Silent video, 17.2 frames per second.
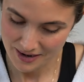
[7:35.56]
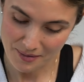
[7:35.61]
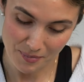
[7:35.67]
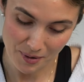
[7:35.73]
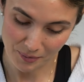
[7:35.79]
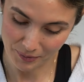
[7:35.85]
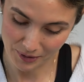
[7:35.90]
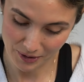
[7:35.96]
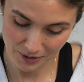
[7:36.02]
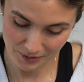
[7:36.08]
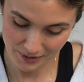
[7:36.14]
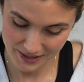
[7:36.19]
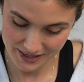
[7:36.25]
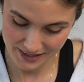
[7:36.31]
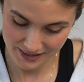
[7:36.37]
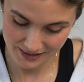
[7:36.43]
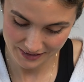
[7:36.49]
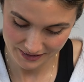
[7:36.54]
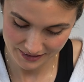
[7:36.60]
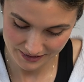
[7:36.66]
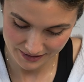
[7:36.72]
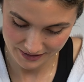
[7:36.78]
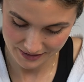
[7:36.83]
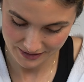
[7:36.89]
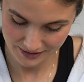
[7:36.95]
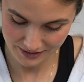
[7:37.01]
But we're already
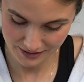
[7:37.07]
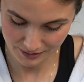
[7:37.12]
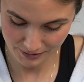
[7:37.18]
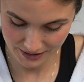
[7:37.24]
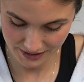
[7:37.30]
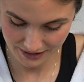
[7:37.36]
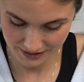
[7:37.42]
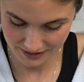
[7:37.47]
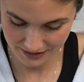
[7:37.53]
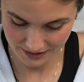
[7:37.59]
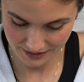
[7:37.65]
doing it,